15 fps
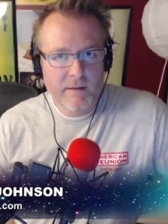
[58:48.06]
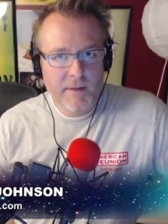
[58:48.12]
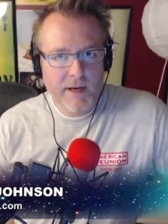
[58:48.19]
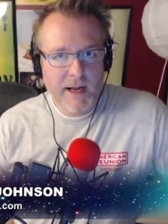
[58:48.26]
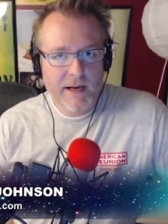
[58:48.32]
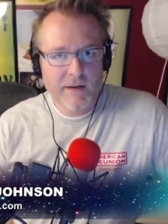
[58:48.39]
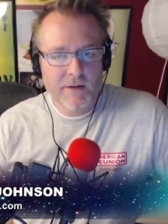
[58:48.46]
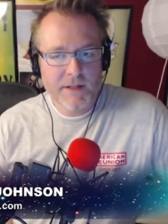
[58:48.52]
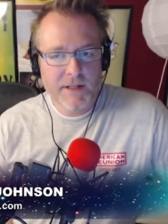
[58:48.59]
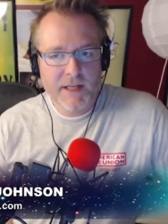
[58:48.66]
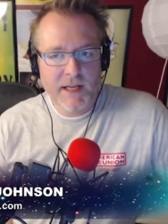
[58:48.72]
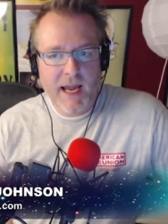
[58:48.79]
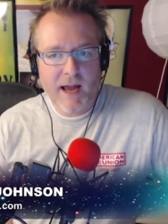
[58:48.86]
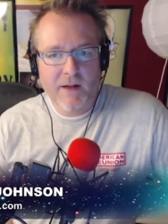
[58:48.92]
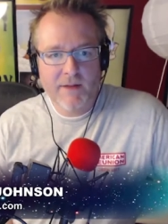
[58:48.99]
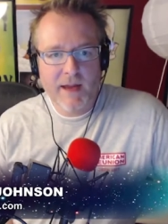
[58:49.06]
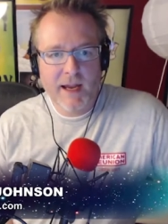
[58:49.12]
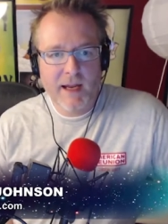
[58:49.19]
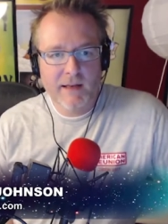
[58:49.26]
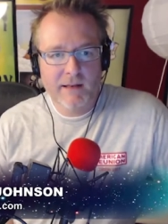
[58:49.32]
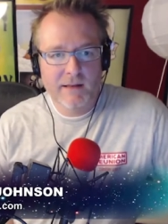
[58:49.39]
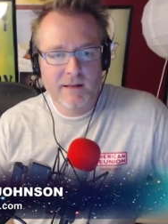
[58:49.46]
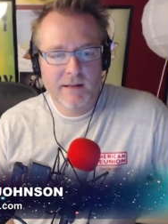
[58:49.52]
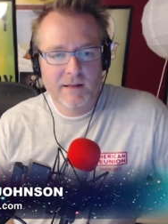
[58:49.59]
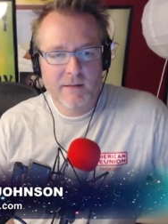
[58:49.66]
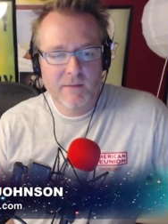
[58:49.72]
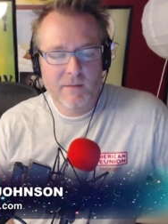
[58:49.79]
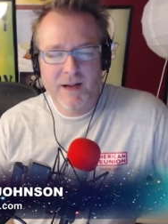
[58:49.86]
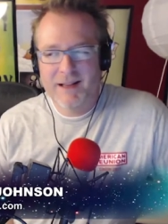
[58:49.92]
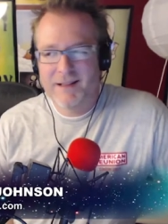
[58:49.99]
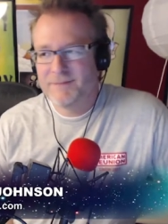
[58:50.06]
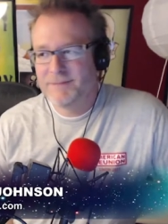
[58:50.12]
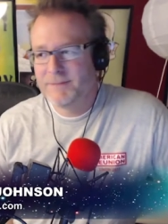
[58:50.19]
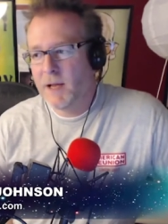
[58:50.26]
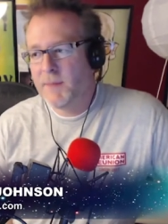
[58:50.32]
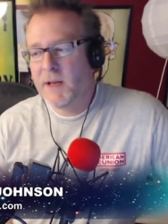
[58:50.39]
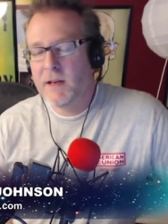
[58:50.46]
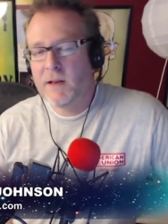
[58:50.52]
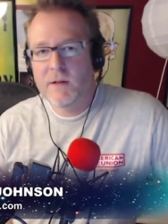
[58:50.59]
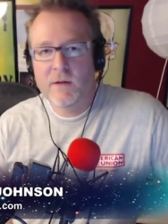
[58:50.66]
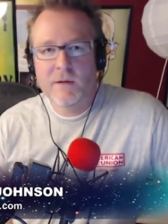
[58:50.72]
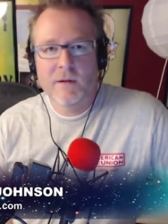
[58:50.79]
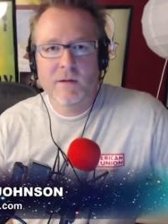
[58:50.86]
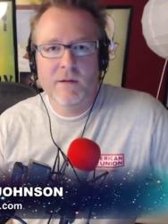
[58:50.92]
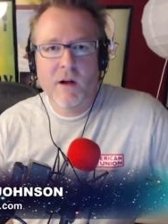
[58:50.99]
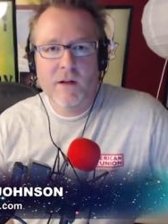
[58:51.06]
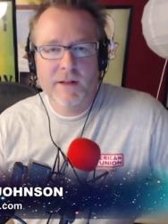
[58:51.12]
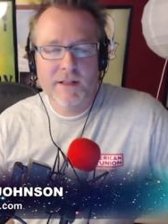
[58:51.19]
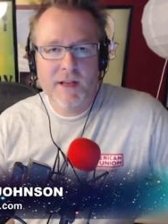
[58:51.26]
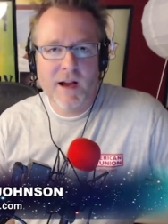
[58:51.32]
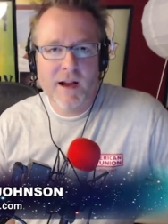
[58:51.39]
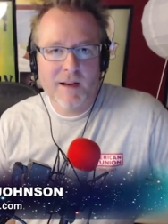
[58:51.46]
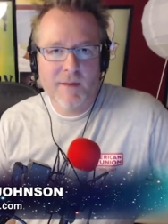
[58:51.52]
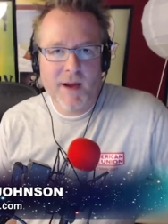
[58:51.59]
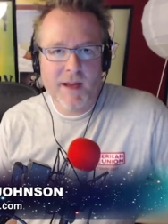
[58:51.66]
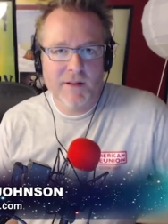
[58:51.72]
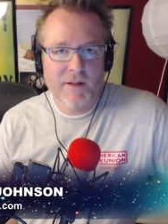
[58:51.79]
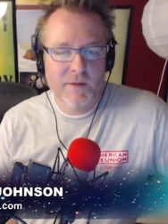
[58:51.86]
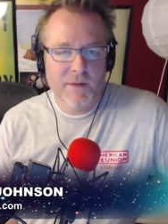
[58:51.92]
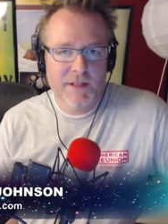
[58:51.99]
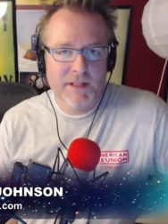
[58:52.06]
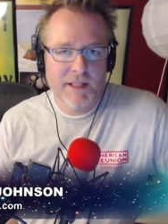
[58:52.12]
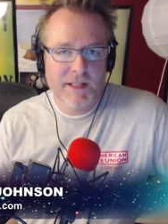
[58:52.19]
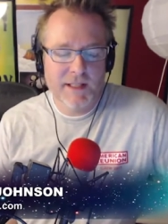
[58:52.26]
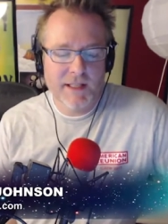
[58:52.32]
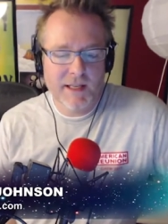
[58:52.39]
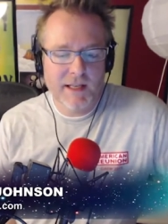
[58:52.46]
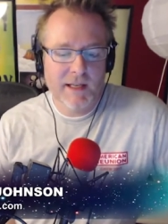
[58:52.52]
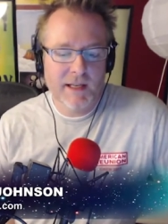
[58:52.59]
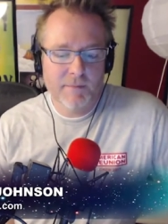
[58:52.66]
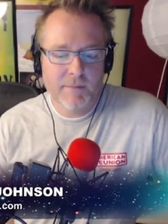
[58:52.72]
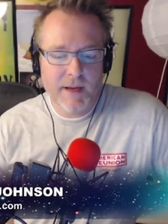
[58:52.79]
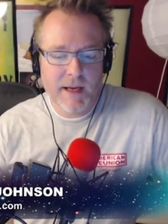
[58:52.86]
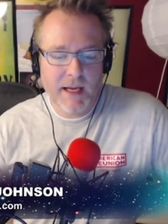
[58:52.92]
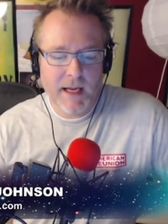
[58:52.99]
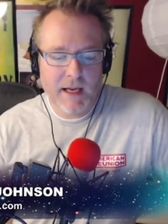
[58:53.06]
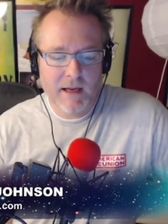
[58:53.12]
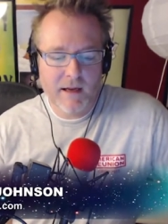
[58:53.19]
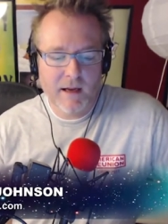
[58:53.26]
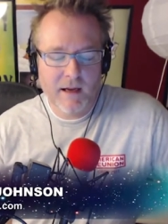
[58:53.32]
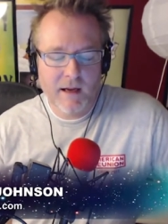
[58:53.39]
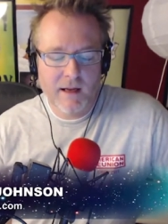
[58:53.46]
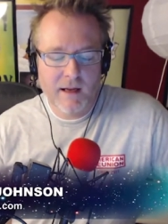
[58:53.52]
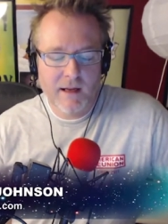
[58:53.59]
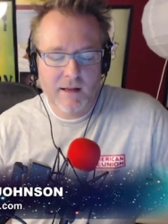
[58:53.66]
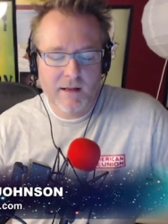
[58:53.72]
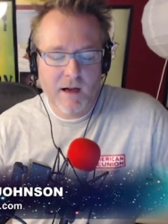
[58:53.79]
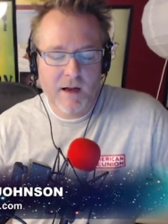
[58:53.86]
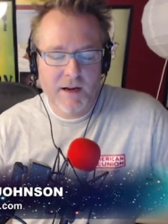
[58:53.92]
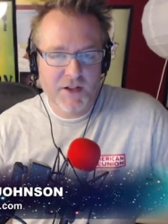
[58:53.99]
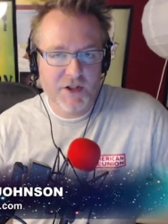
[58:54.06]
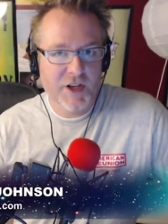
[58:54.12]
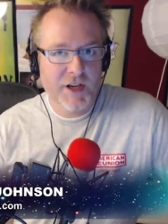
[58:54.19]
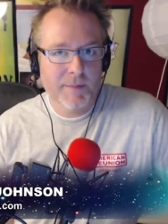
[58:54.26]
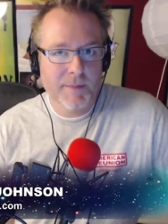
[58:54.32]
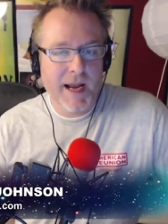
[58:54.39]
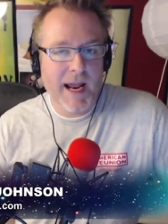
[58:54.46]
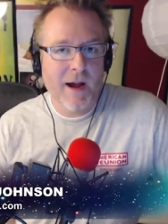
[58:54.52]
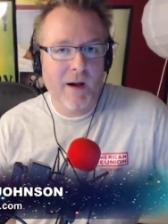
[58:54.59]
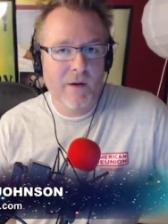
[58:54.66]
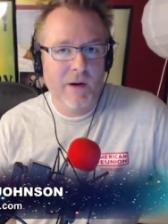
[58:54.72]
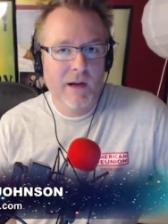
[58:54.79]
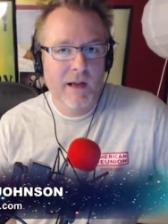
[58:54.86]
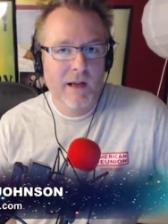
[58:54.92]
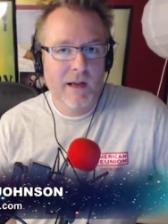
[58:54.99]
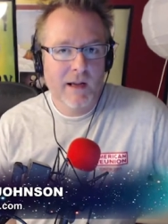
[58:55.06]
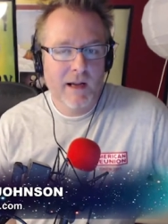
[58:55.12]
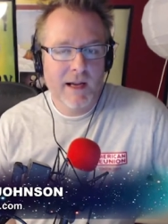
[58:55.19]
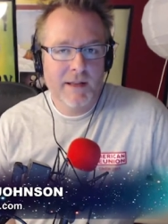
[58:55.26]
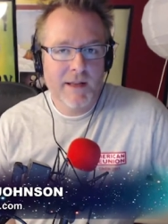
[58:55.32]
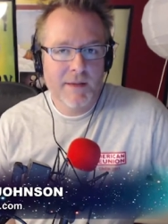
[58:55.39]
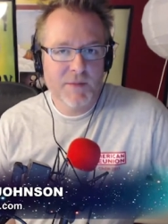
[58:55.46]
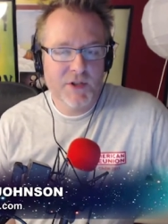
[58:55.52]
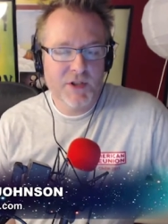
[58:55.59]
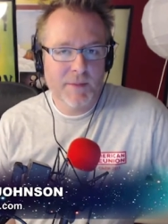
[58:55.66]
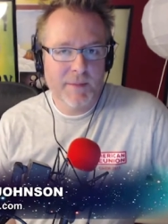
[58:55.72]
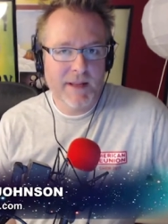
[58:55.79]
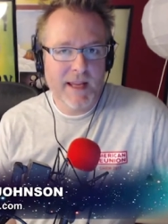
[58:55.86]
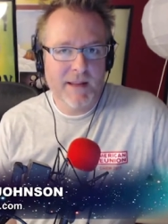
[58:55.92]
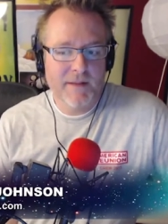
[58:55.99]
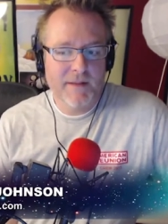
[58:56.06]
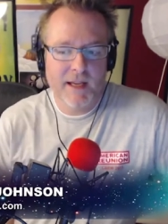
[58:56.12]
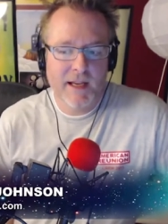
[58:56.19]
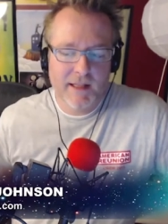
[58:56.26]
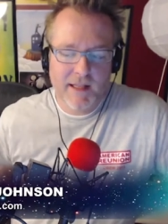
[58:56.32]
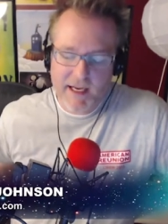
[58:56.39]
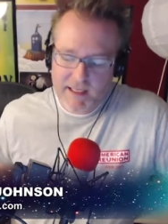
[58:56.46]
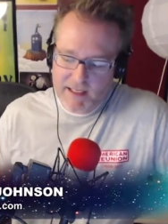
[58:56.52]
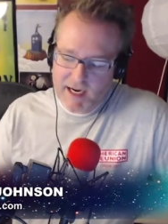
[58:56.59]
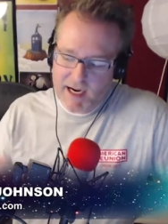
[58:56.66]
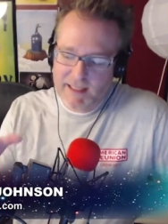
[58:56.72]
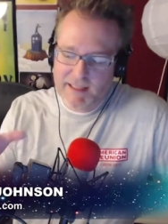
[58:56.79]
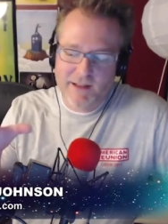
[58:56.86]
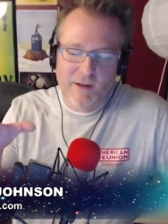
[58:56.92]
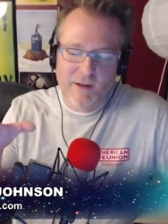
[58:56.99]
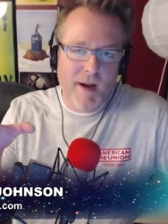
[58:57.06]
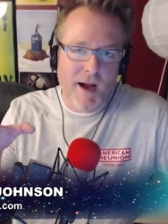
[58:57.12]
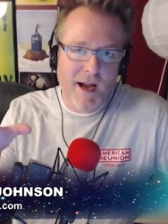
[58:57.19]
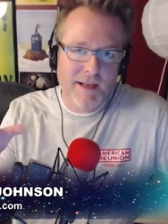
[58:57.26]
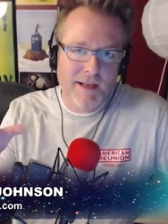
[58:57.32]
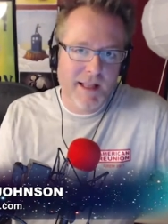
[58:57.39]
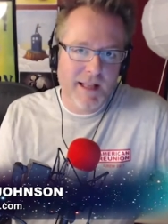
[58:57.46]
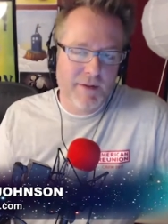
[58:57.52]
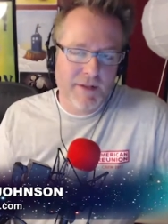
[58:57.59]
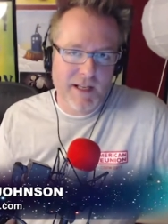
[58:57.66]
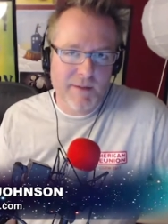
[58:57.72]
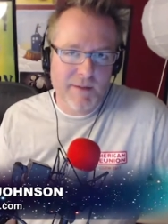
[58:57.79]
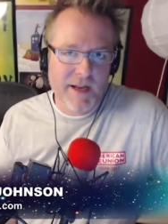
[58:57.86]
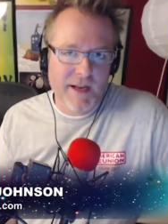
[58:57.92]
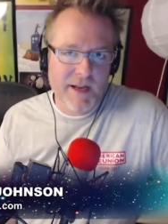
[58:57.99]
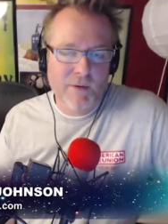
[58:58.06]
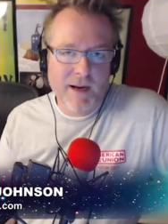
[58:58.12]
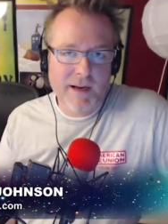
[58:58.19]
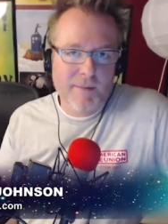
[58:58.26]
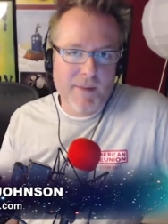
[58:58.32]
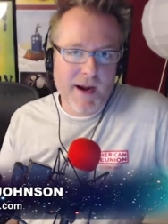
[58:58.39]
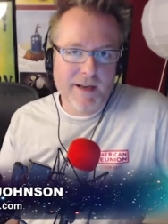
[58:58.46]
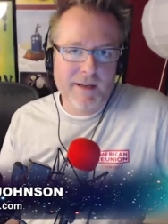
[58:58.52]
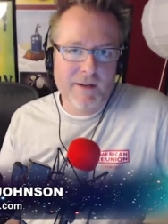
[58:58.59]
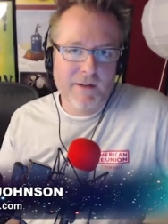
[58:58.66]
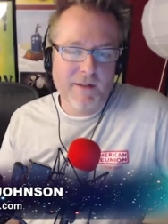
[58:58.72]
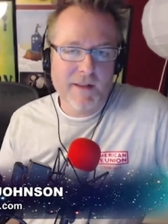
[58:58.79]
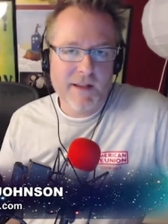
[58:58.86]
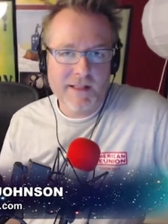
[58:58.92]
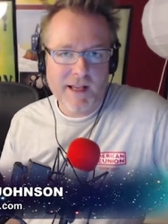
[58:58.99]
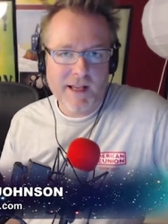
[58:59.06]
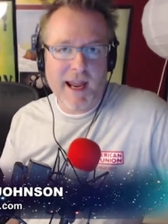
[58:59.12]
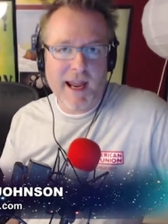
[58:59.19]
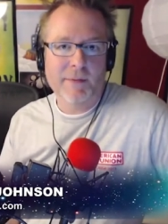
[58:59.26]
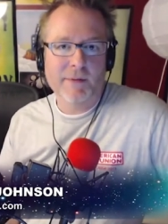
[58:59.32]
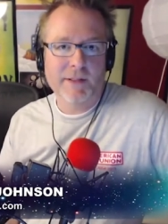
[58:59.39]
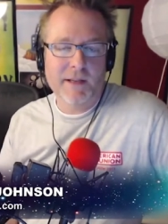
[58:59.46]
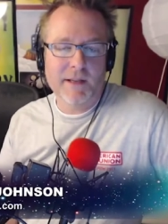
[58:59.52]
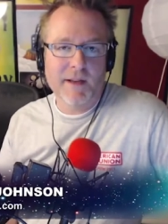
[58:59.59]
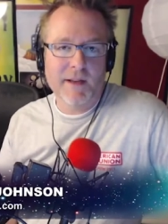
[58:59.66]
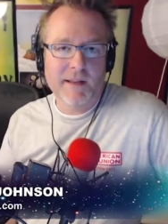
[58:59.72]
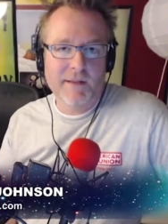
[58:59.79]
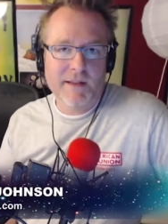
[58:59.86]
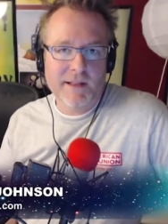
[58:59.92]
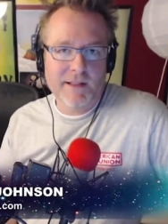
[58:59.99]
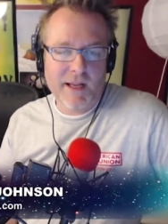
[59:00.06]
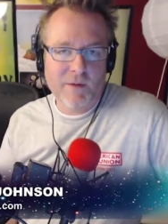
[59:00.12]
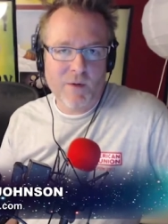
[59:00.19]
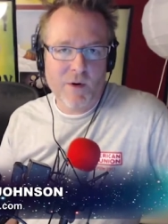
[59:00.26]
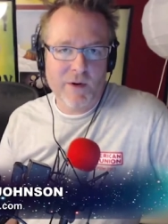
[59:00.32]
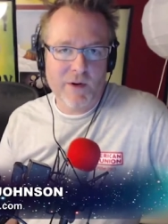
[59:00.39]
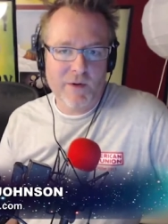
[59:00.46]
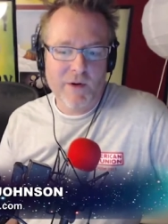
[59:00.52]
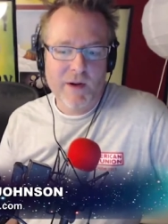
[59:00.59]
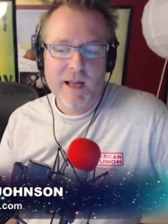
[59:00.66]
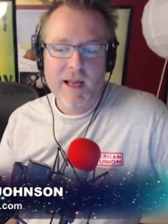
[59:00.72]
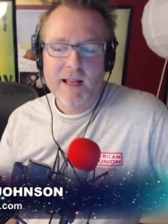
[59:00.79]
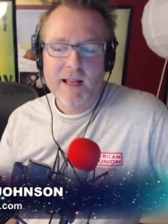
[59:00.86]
but I don't see how they well, I mean, you know, all the talk about the 360 being uh, on a chip now and them shipping that thing in like a tiny little box and that was going to be a direct competitor to things like Apple TV and things like Roku.